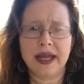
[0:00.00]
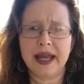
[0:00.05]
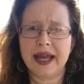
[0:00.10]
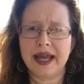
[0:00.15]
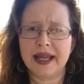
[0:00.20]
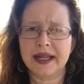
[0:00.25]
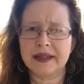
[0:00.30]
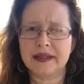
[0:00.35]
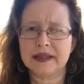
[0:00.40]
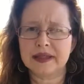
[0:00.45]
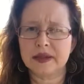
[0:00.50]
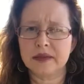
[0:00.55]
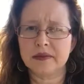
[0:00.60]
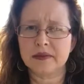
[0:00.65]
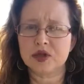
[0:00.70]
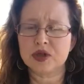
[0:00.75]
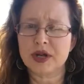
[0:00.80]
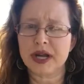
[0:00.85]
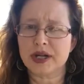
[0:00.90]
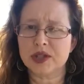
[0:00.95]
had some
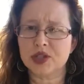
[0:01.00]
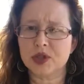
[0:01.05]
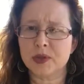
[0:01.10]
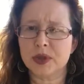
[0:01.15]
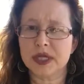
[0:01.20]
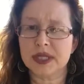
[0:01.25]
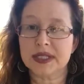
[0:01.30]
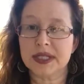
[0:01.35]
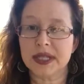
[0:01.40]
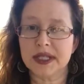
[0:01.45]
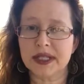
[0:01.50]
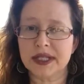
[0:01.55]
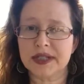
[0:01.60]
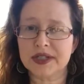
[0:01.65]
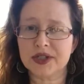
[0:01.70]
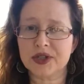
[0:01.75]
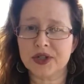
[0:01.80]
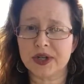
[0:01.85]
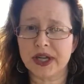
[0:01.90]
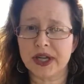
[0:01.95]
tractor work done
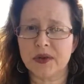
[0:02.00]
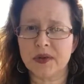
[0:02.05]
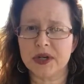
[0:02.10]
yesterday,